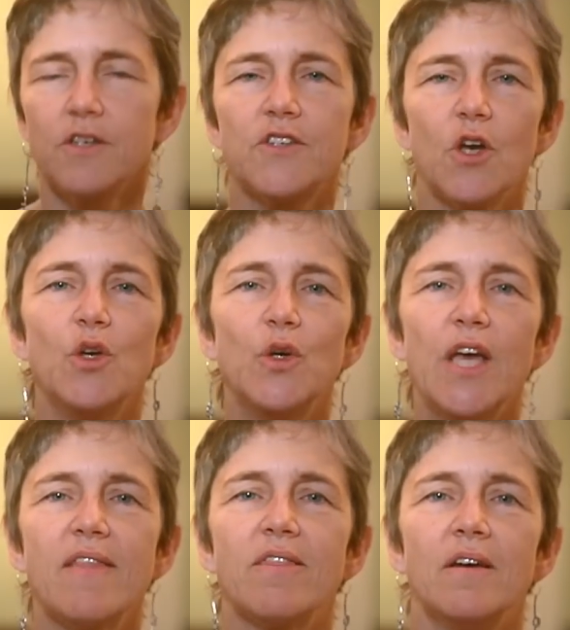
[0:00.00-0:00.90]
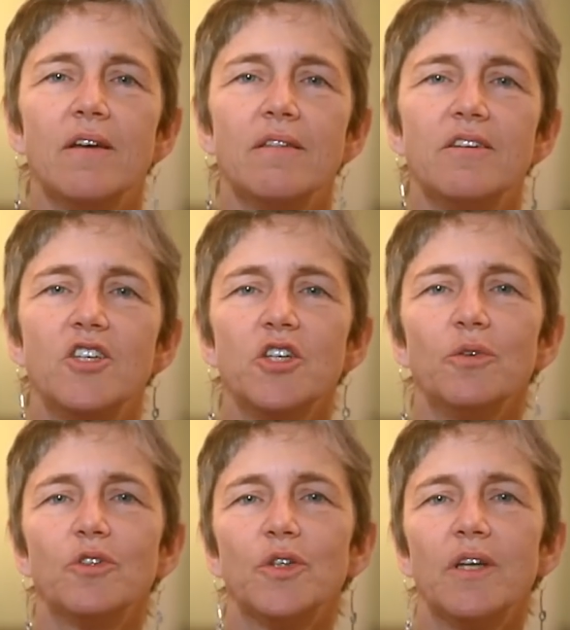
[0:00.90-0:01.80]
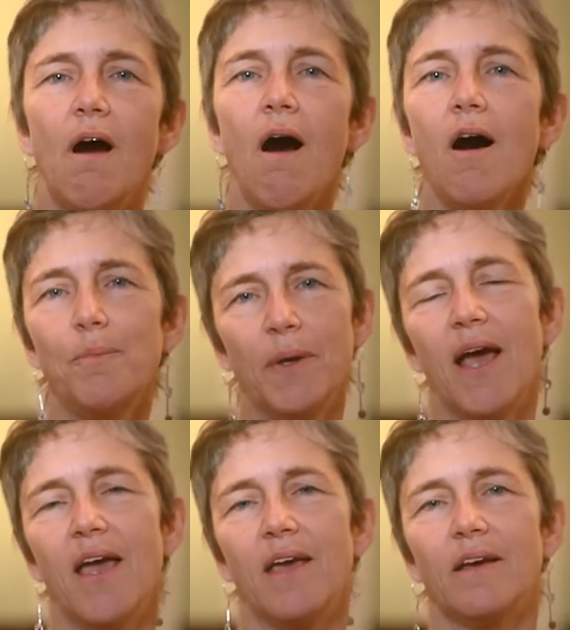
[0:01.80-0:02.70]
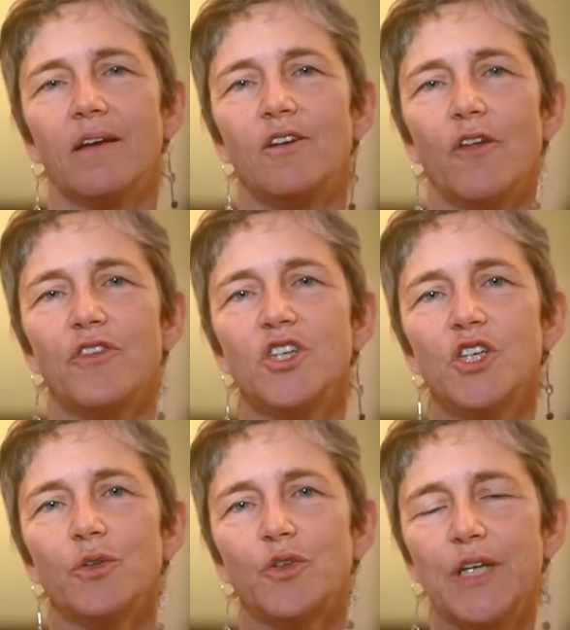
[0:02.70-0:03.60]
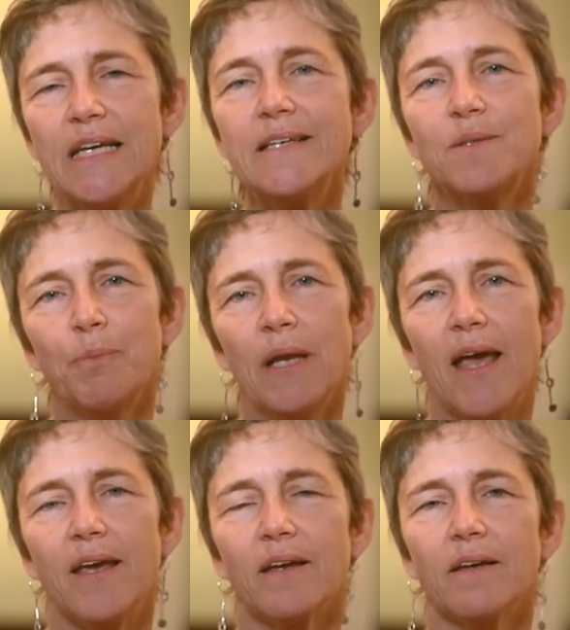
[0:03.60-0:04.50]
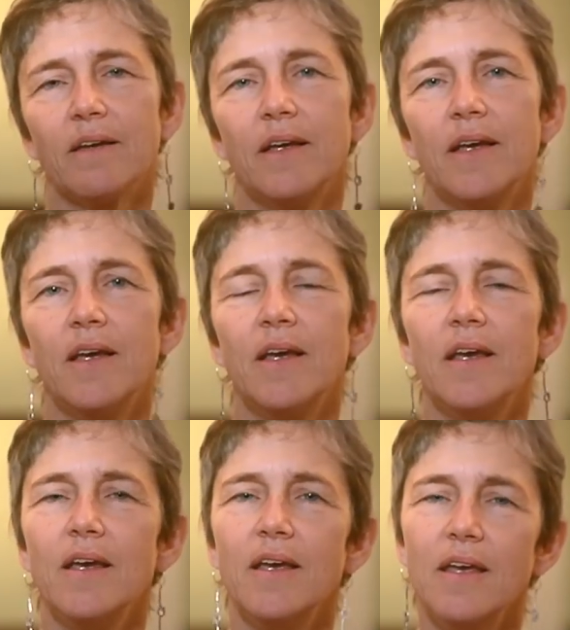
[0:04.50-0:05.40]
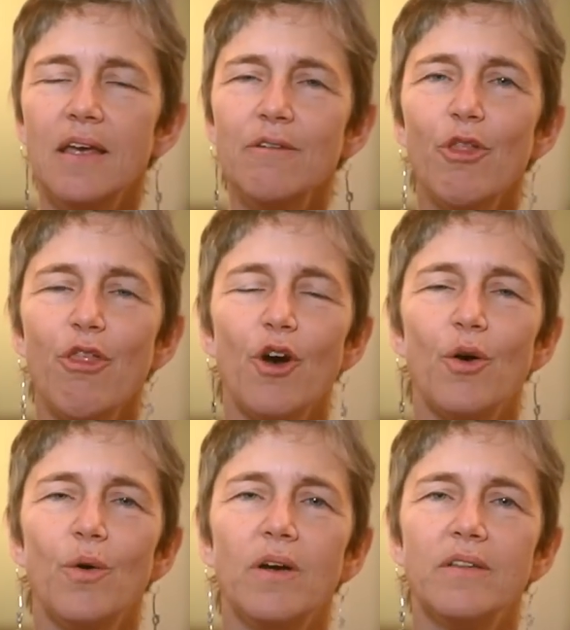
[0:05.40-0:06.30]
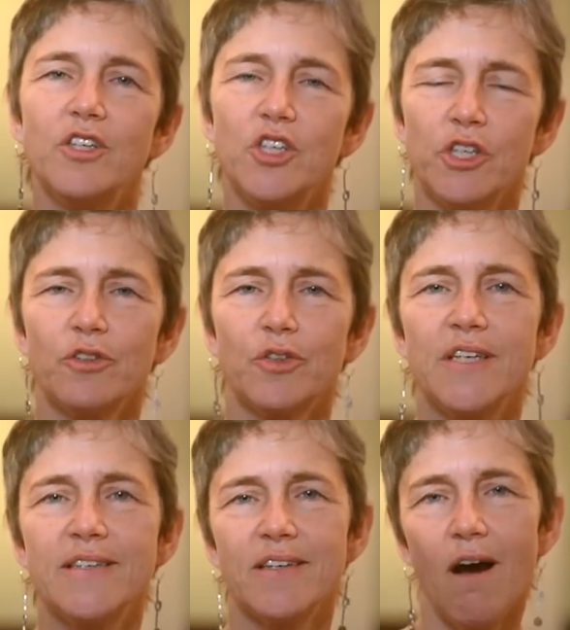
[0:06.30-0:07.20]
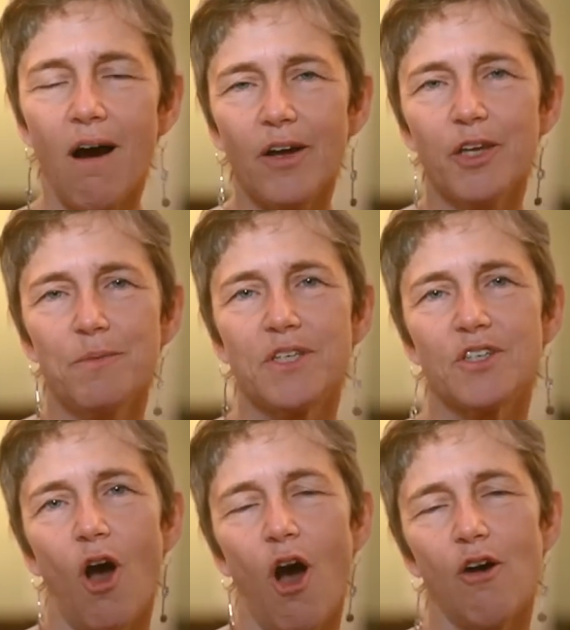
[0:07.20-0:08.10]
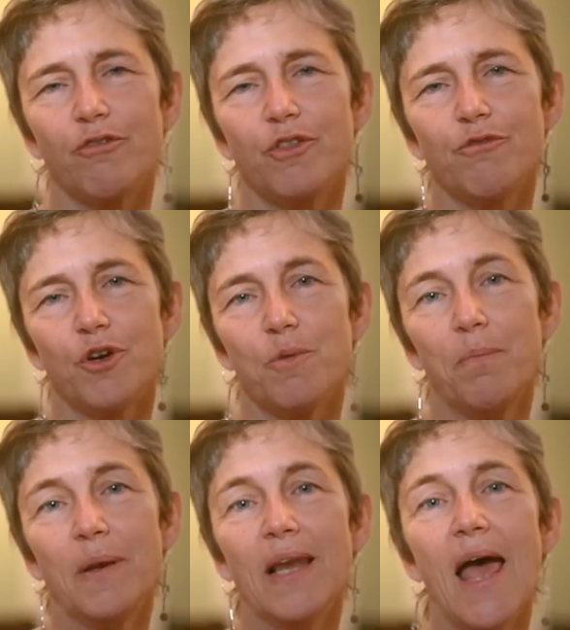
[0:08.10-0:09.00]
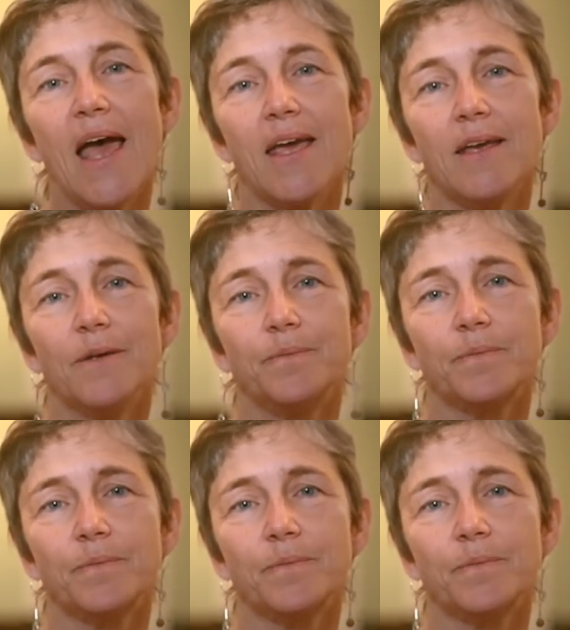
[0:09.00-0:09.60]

So you get the children are playing, not the children is playing, even though the children is an argument of the verb play.